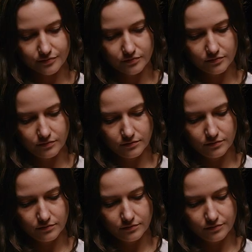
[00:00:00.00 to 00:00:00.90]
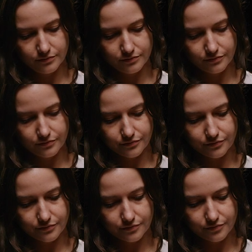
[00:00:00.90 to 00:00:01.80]

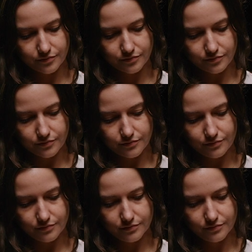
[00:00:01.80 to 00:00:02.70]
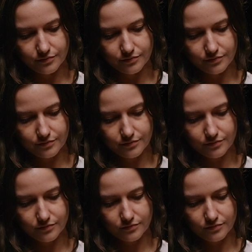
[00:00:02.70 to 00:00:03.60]

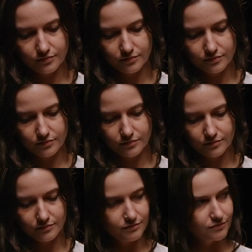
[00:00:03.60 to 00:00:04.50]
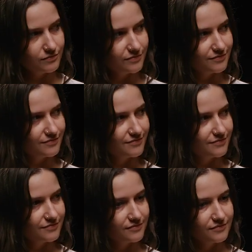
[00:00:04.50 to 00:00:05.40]

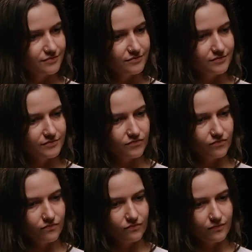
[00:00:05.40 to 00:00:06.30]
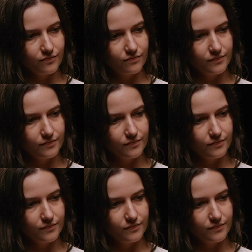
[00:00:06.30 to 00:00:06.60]
[no speech]